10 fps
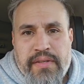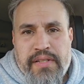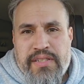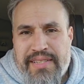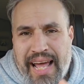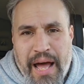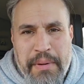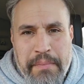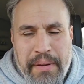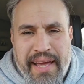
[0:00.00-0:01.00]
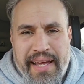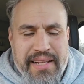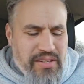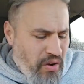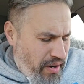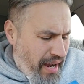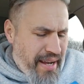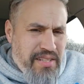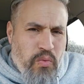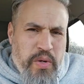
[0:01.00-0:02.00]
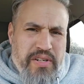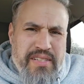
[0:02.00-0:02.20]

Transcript: Stabbing pains, all kinds of weird